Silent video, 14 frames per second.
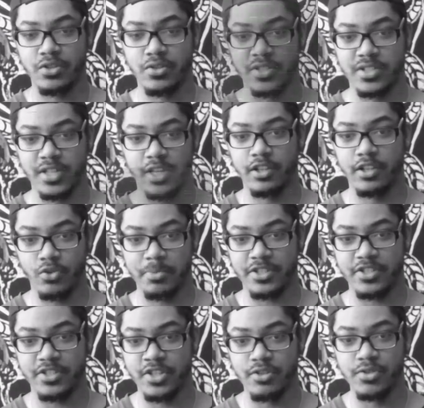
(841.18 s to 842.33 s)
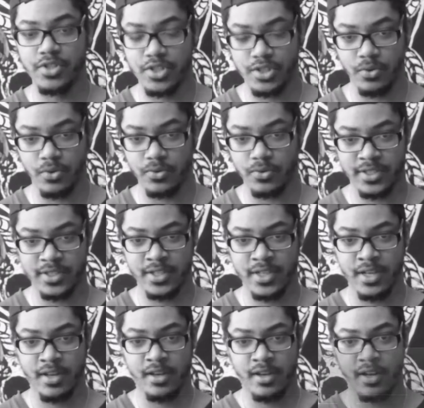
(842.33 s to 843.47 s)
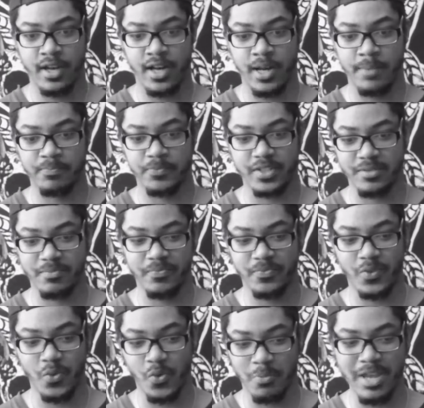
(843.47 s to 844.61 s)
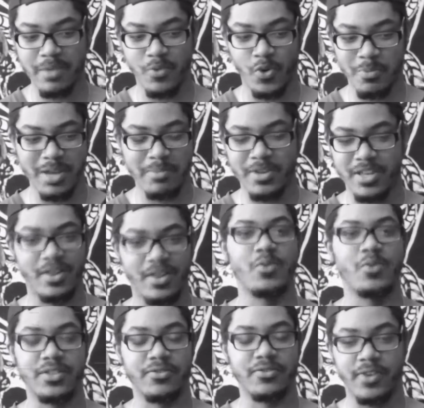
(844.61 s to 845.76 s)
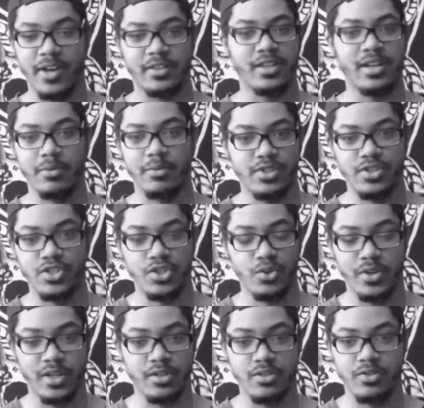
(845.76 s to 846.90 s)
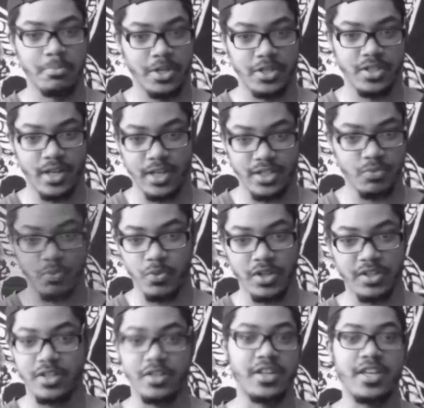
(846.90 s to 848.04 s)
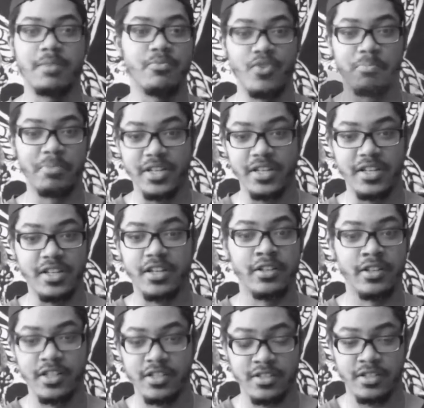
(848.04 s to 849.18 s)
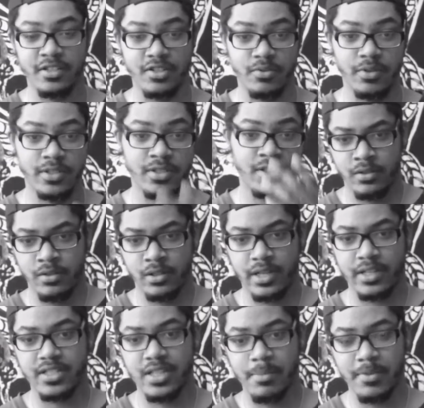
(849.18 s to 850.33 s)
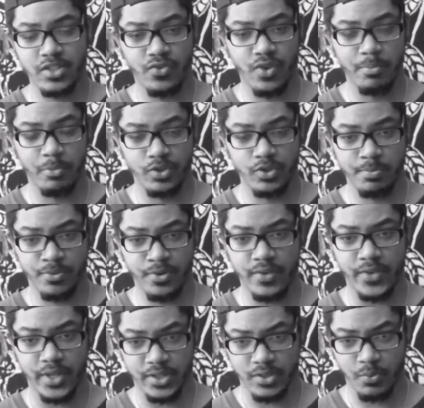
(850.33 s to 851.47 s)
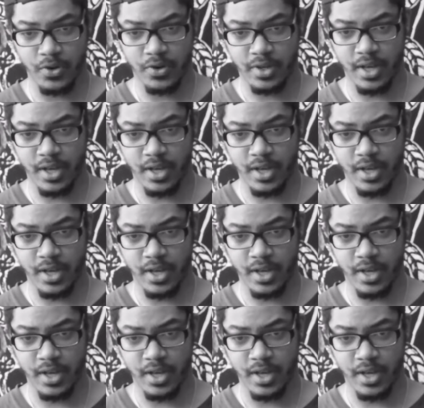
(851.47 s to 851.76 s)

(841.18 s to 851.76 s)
you can say, a little bit too short. Or maybe it was the fact that I was enjoying it too much and I just wanted to keep repeating it and listening to it. Like some of Skribbal's previous work,